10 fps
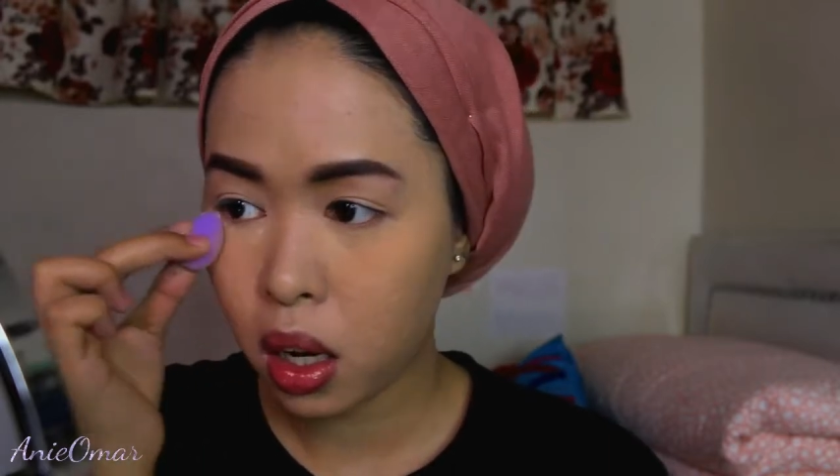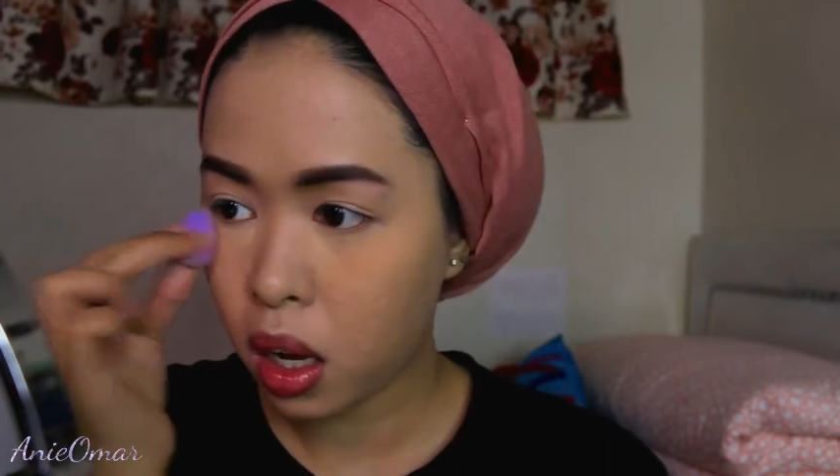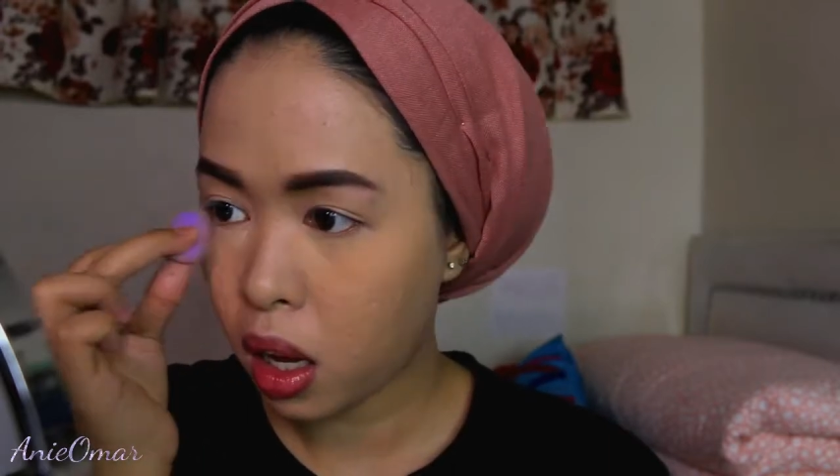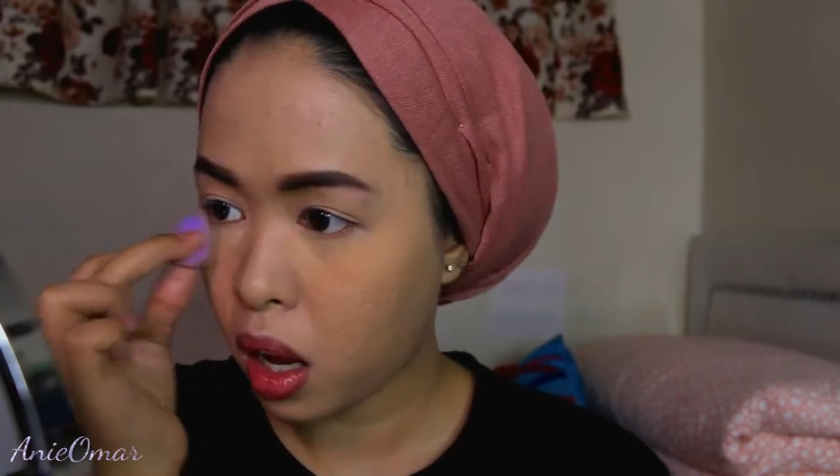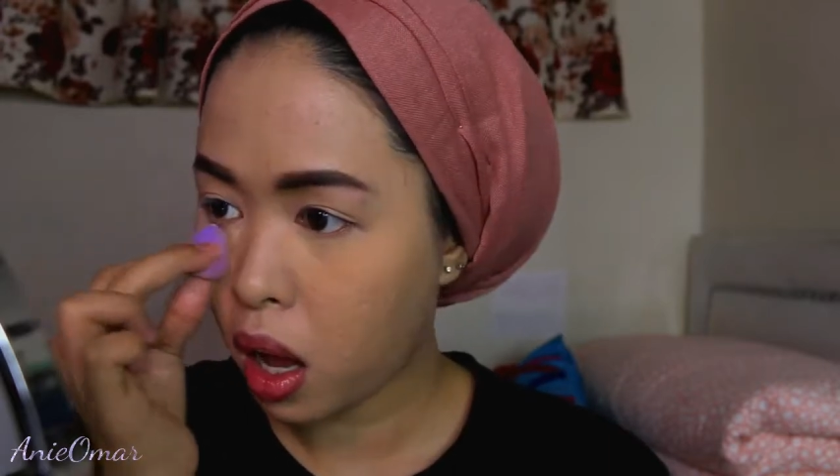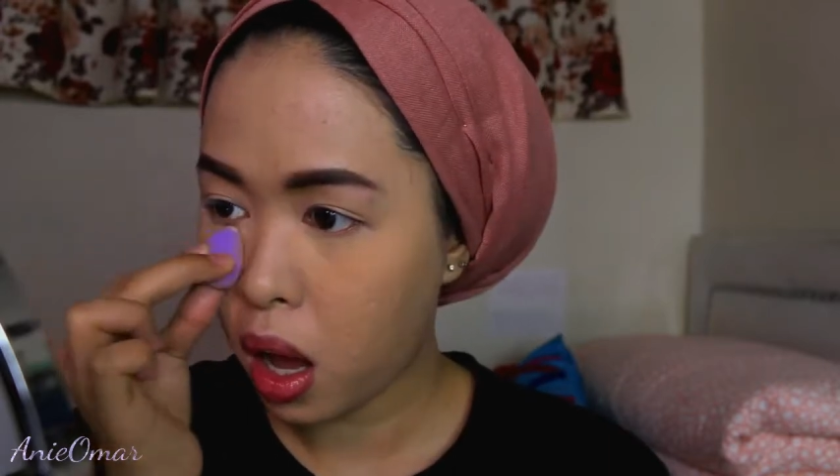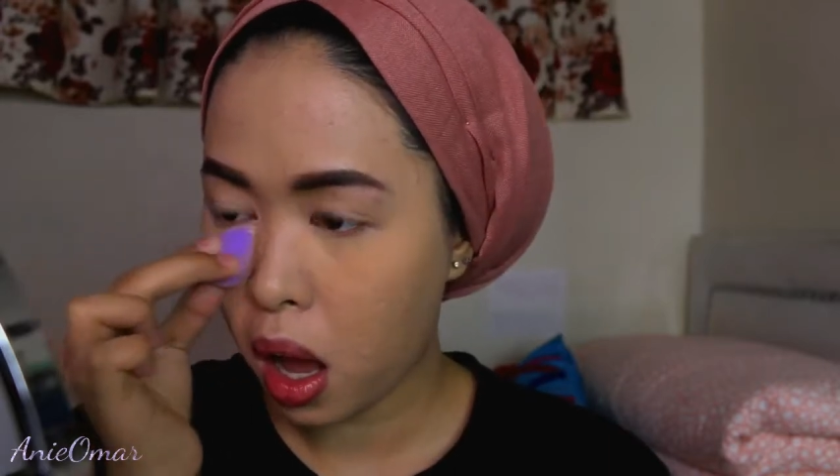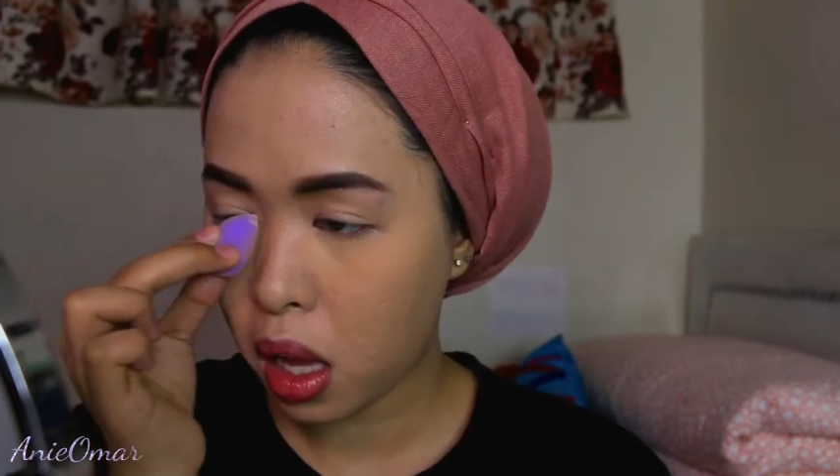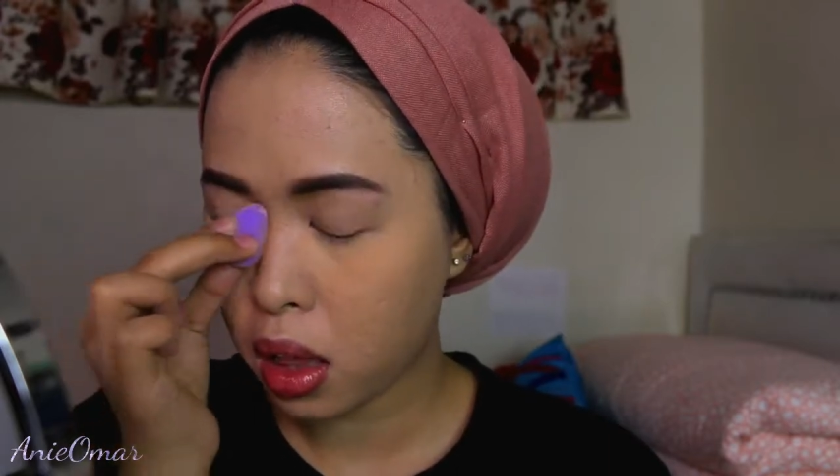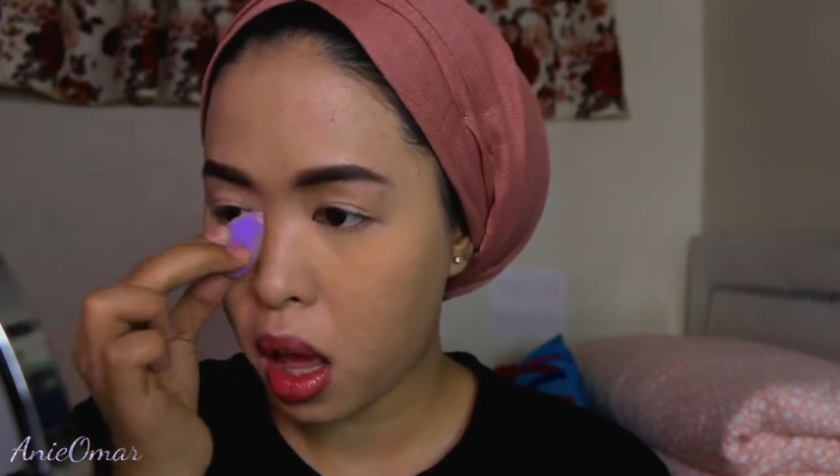my
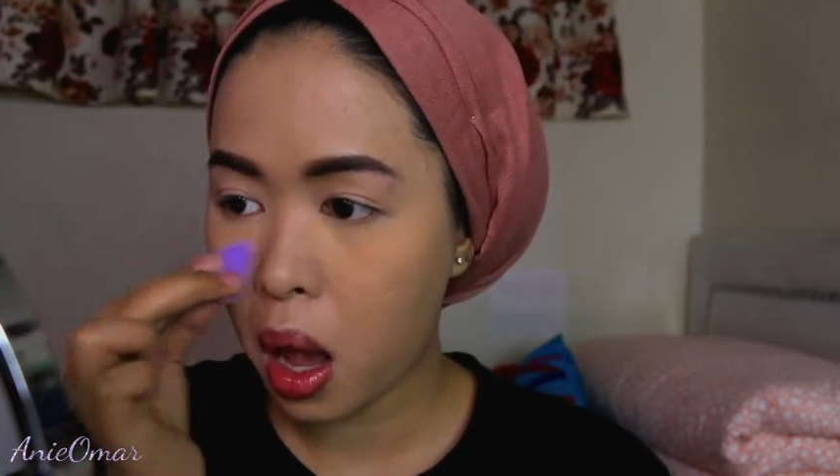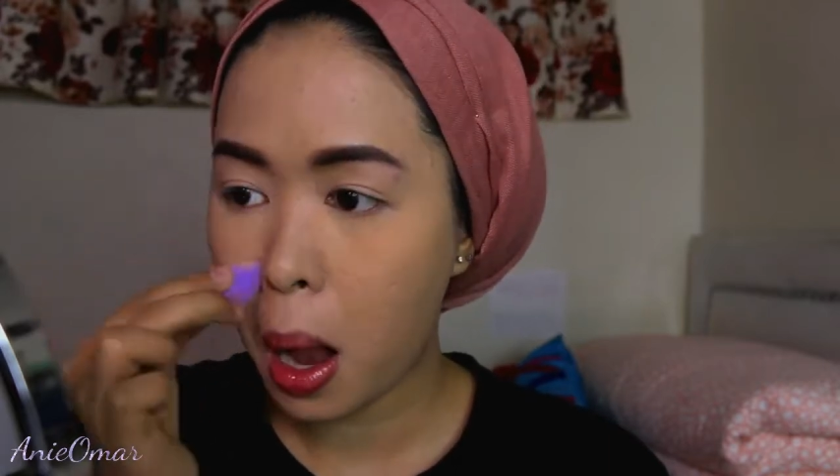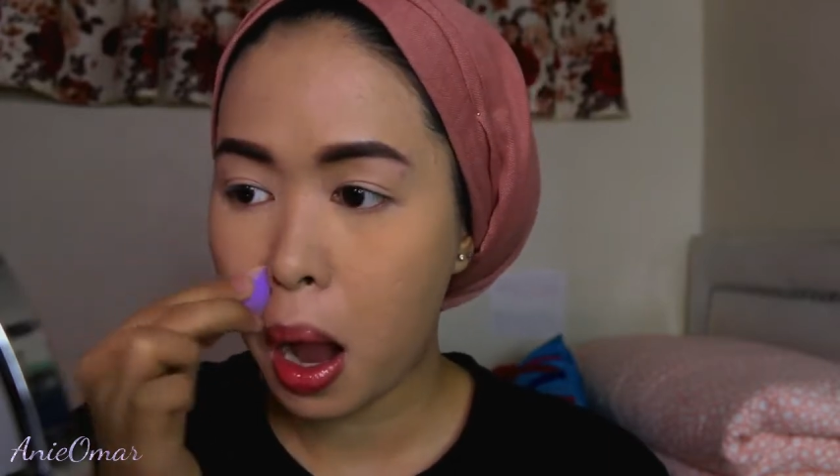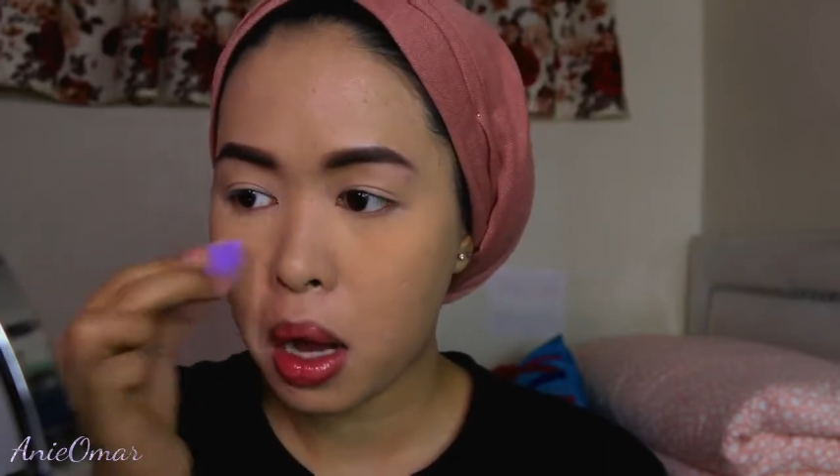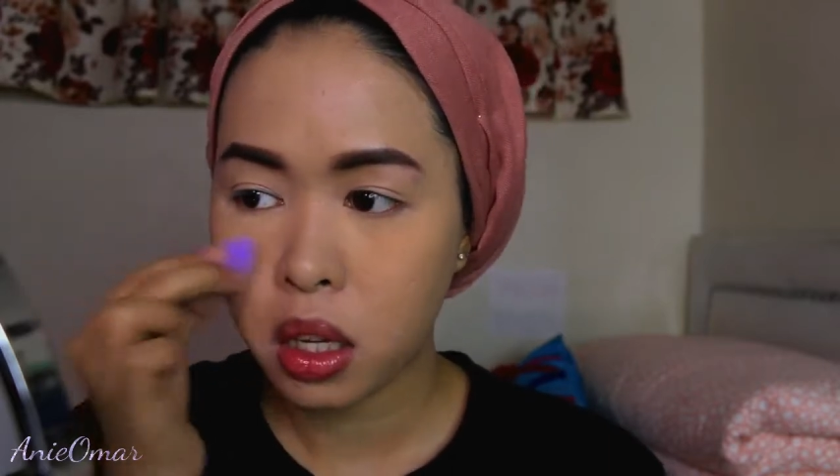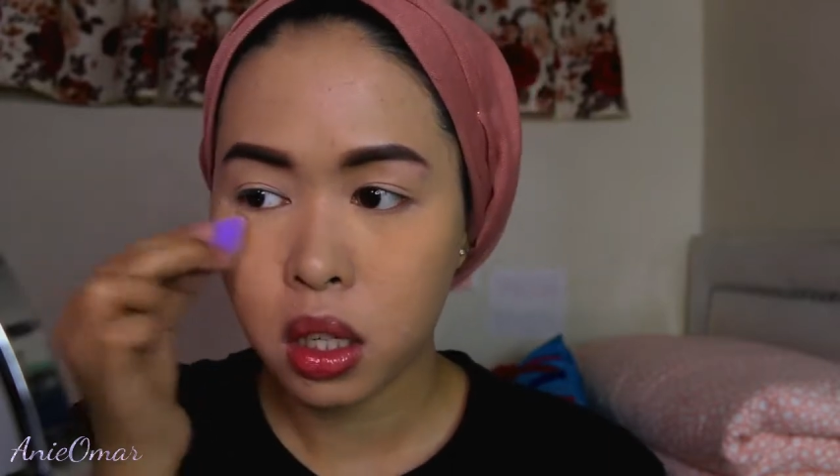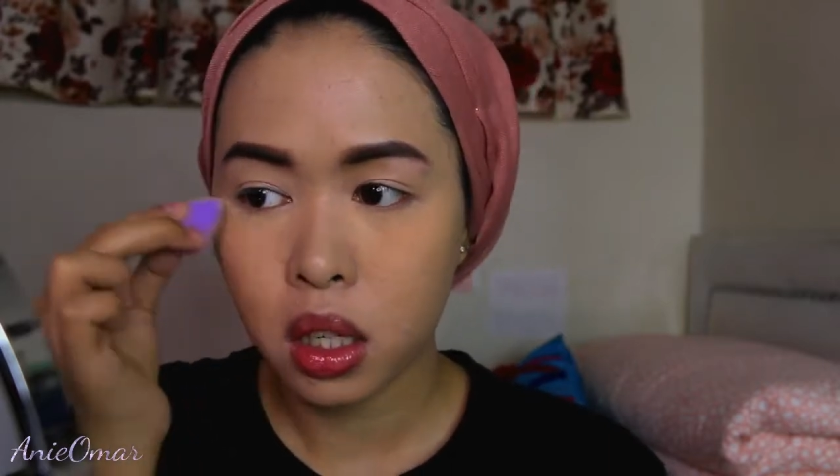under eye with it.